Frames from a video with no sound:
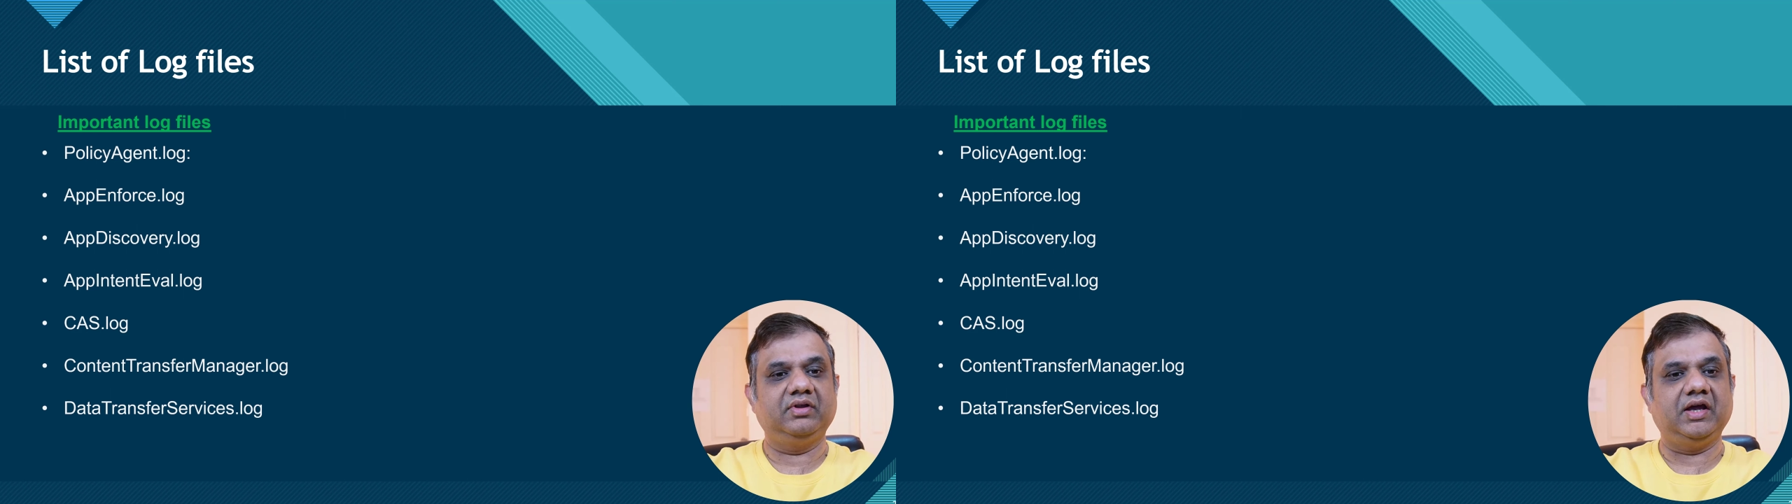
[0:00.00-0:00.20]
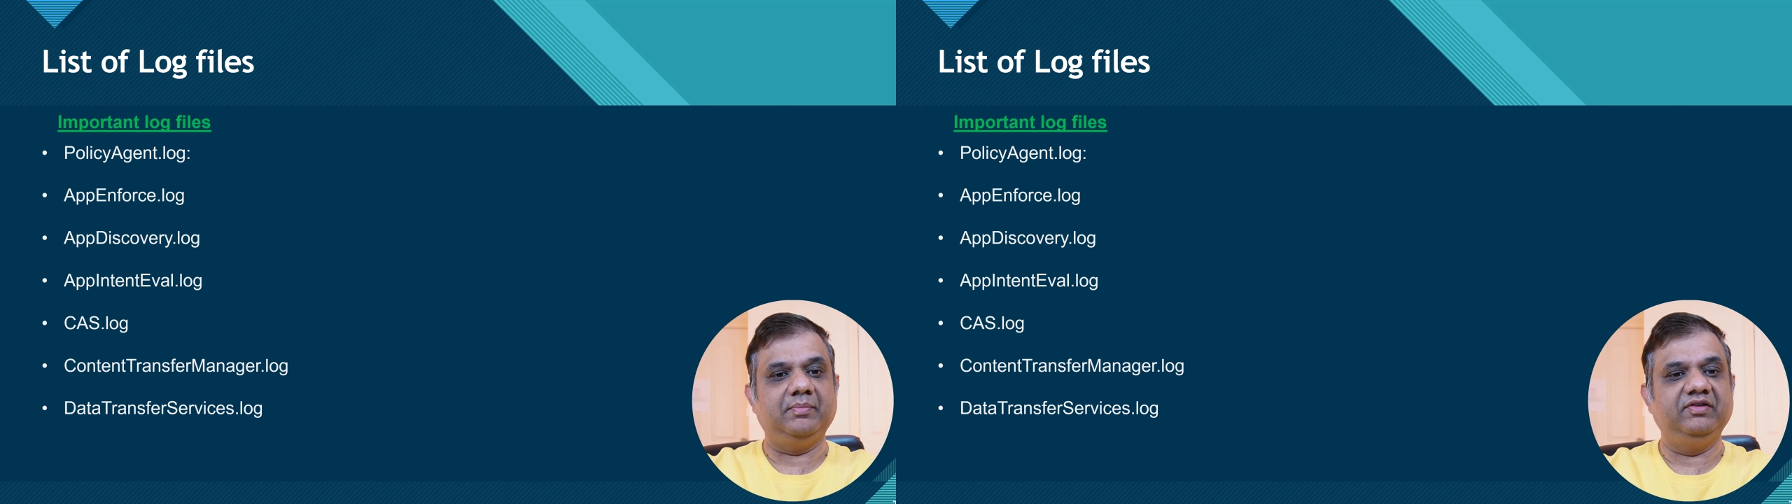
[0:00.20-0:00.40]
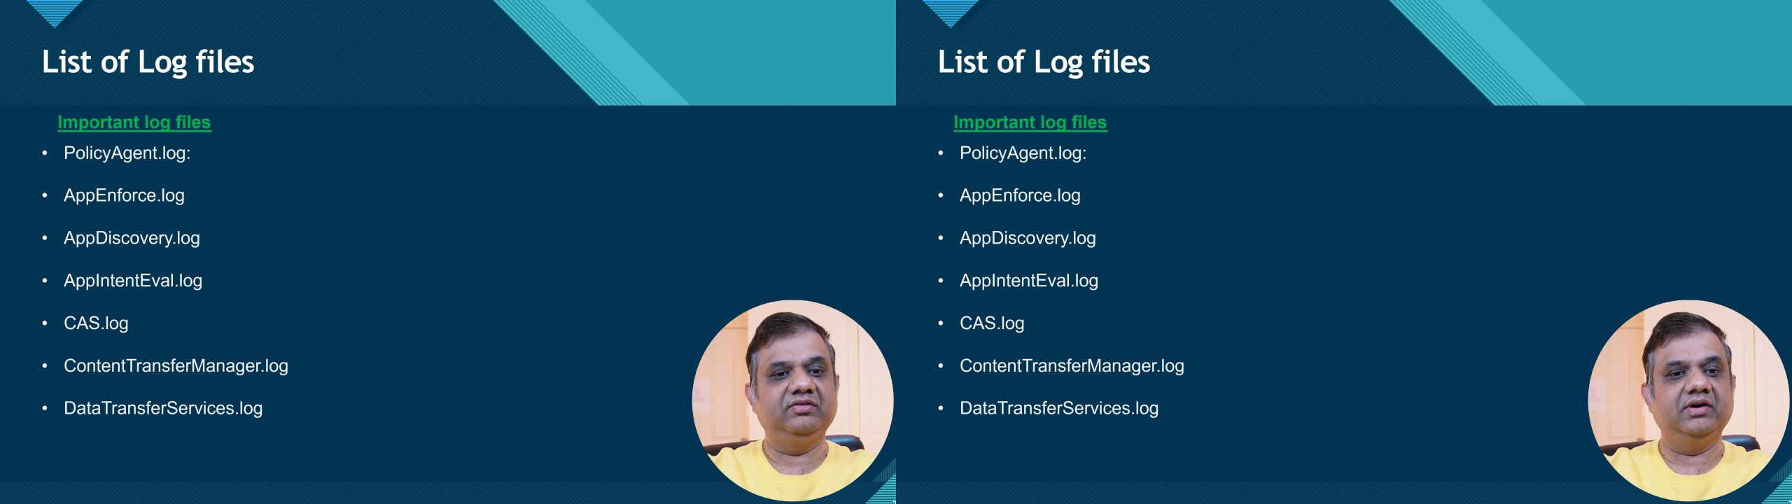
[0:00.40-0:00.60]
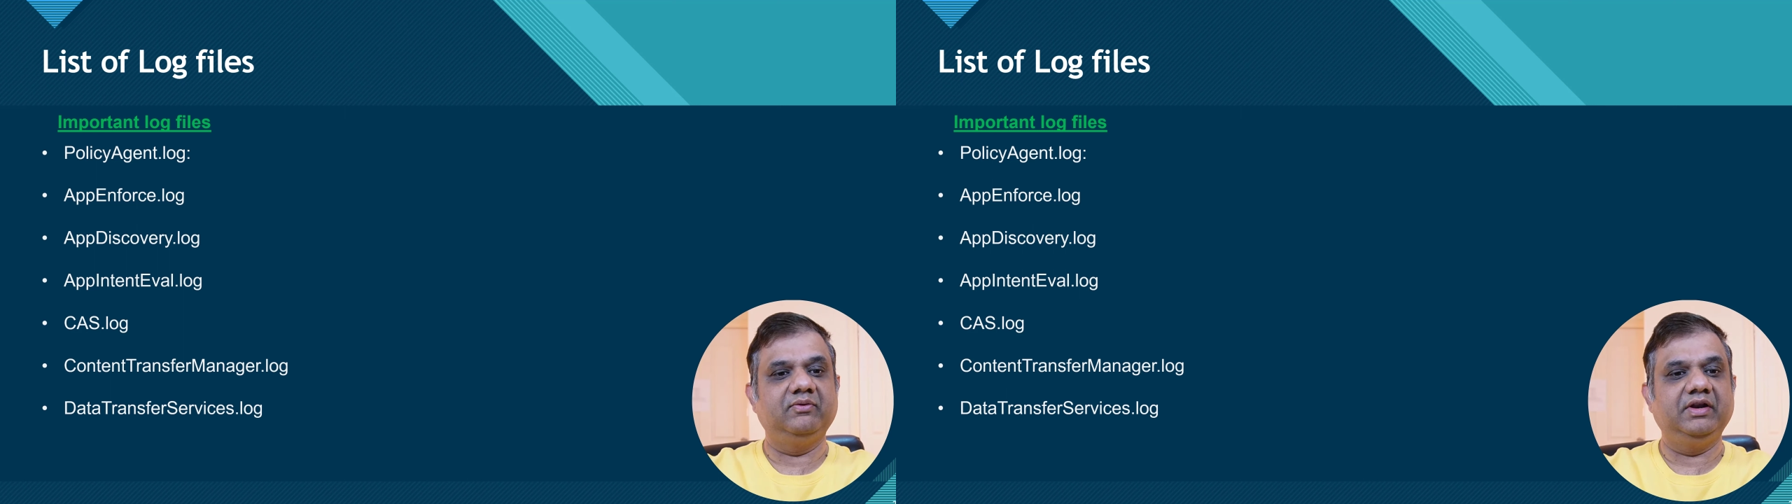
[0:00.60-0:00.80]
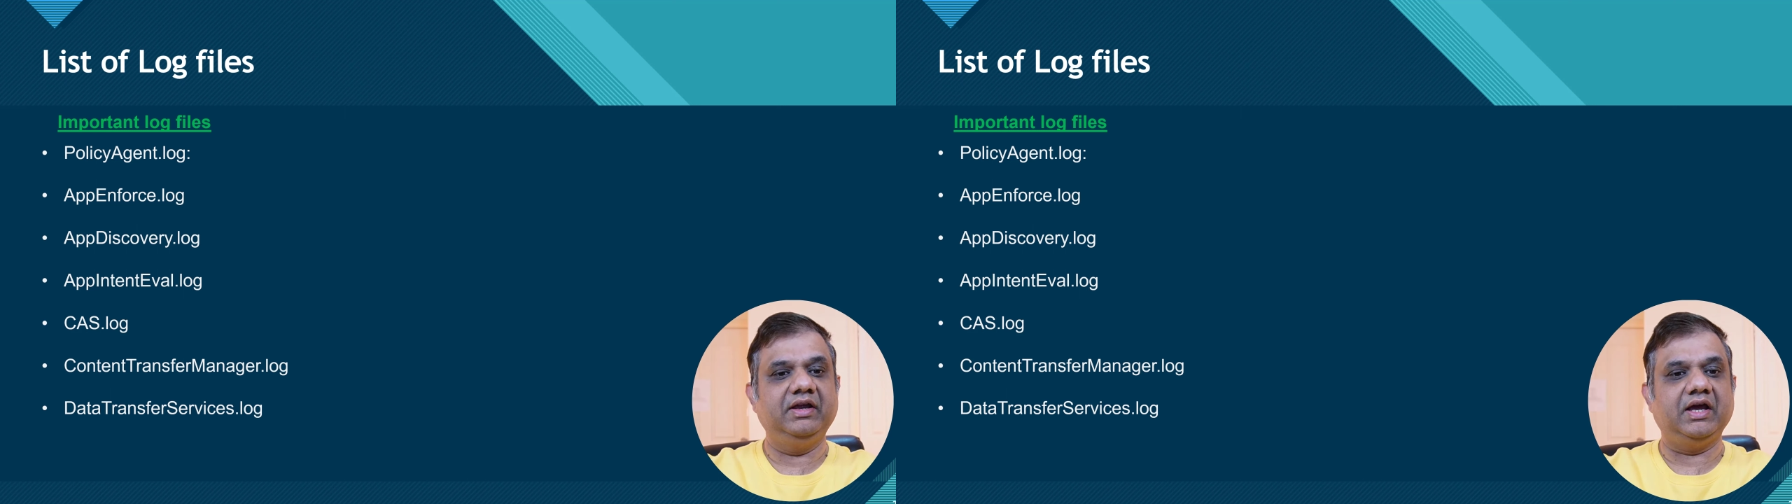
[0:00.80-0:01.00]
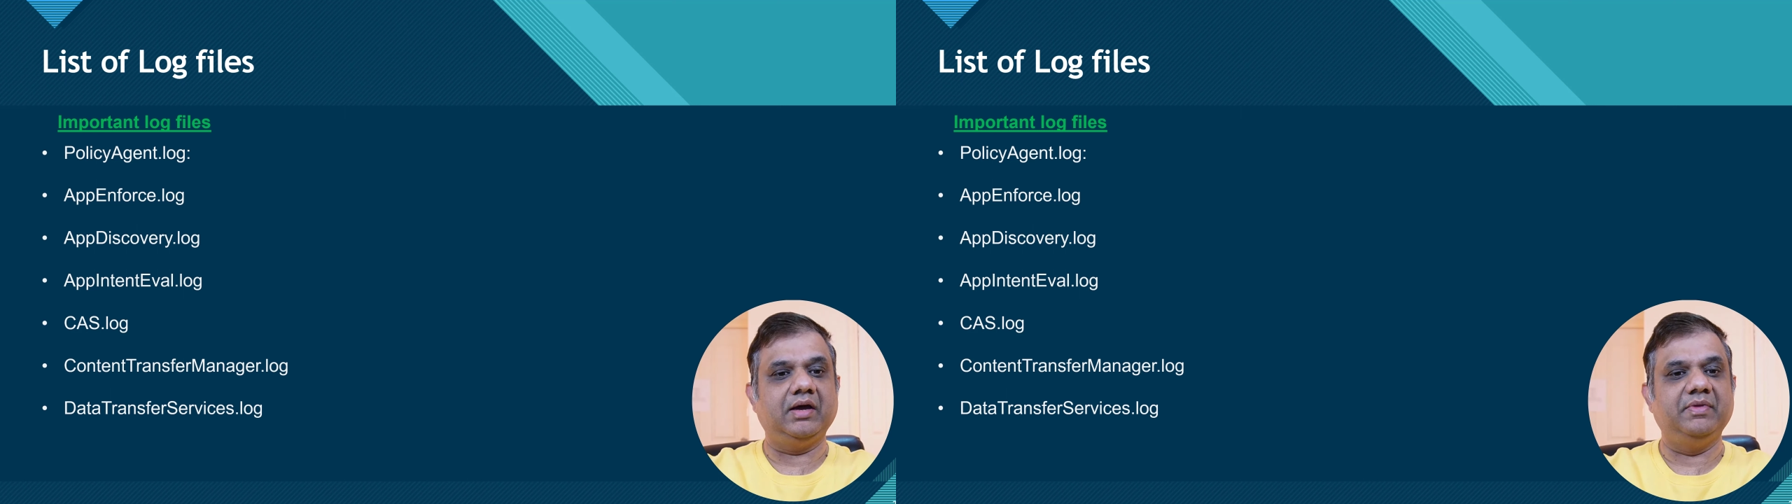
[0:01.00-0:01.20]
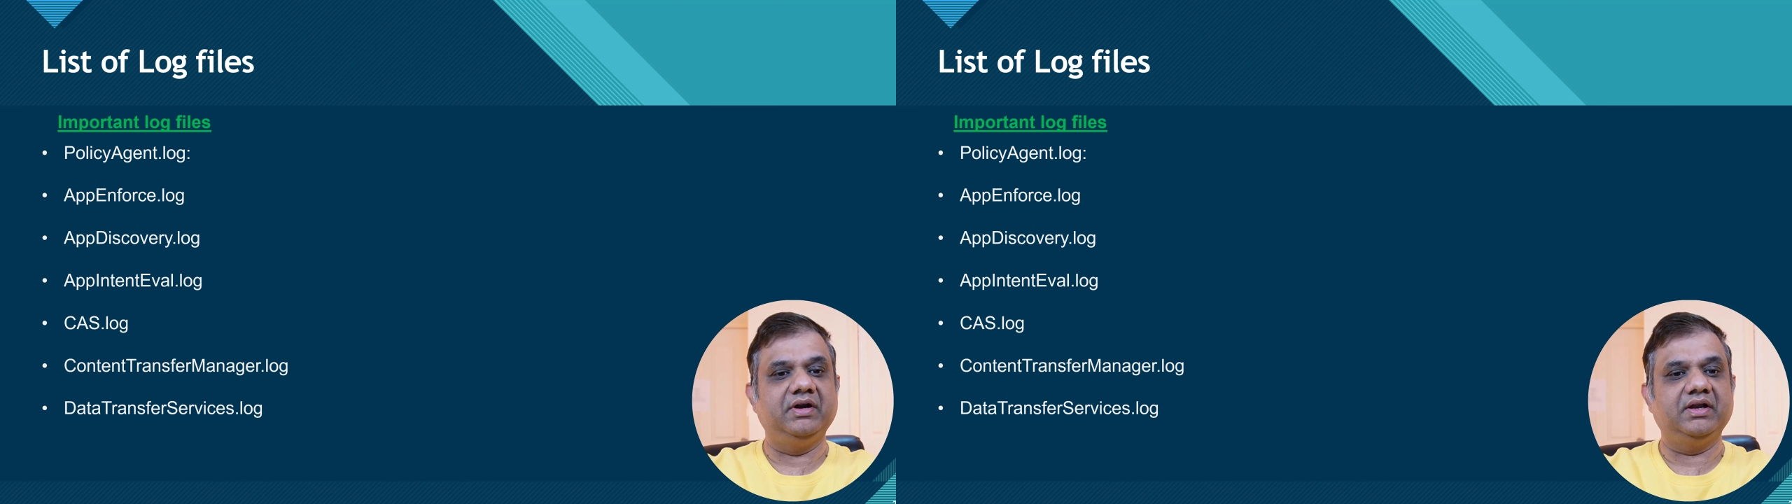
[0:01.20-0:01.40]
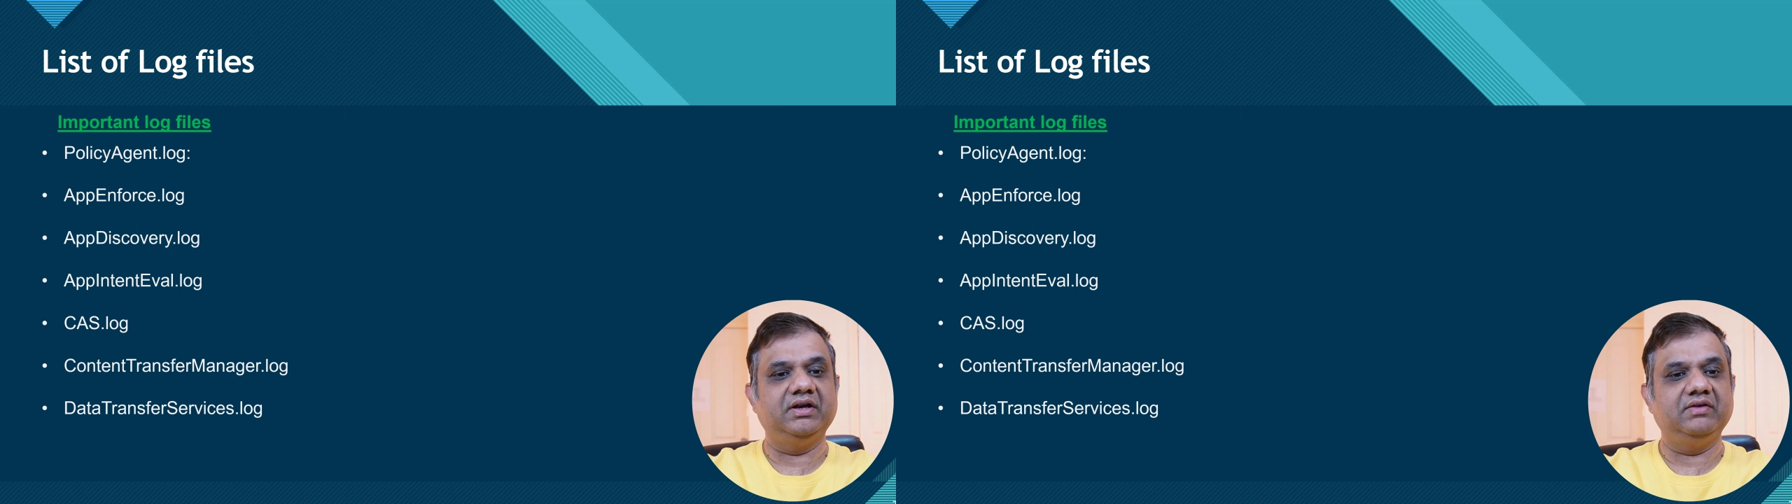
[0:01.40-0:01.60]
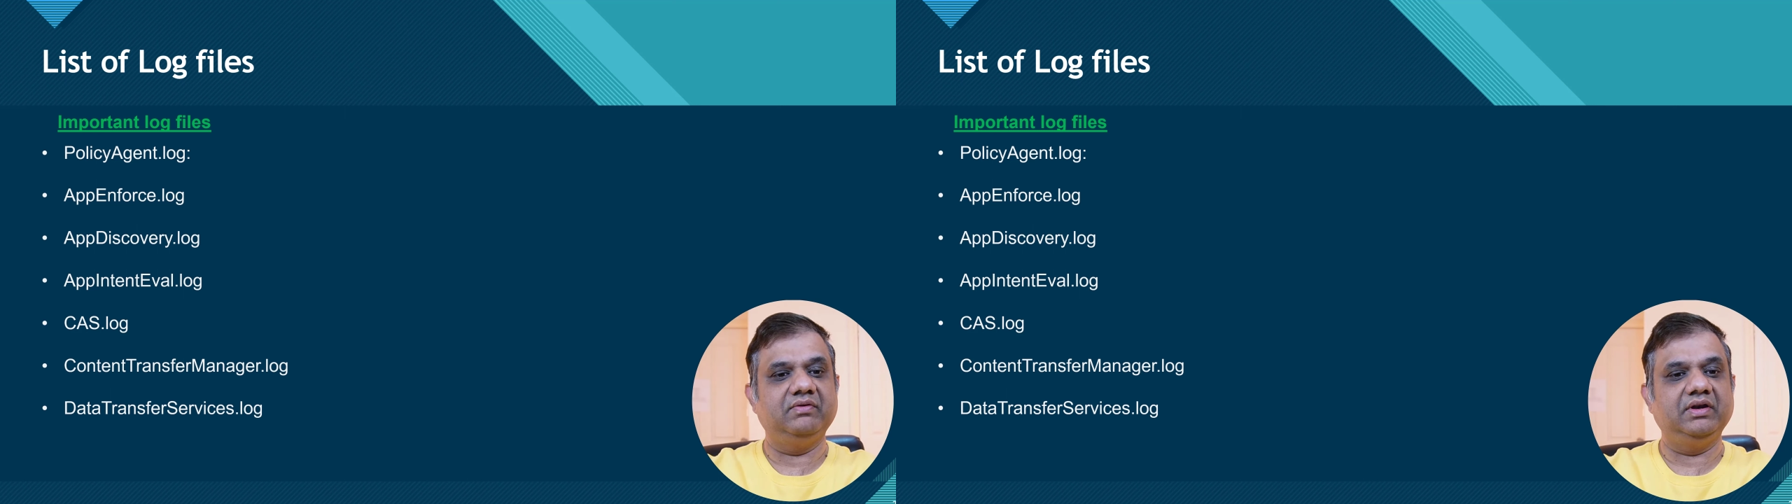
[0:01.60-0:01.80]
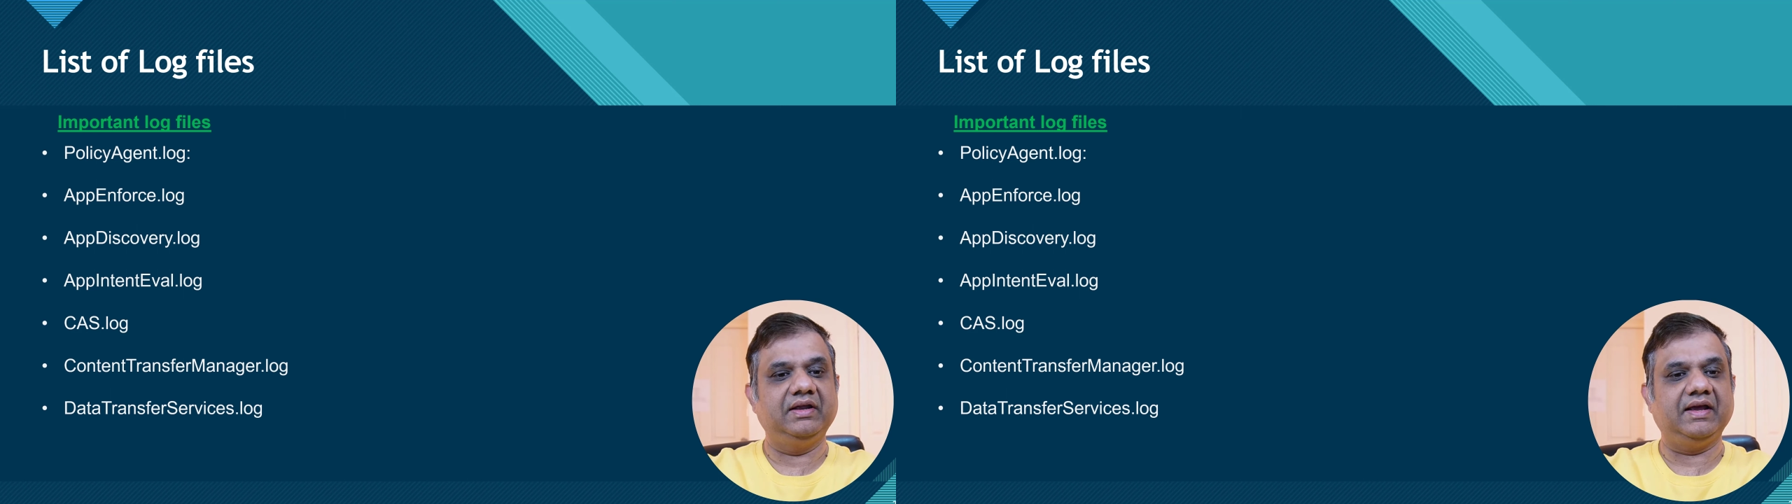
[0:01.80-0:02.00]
AppDiscovery, AppIntentEval,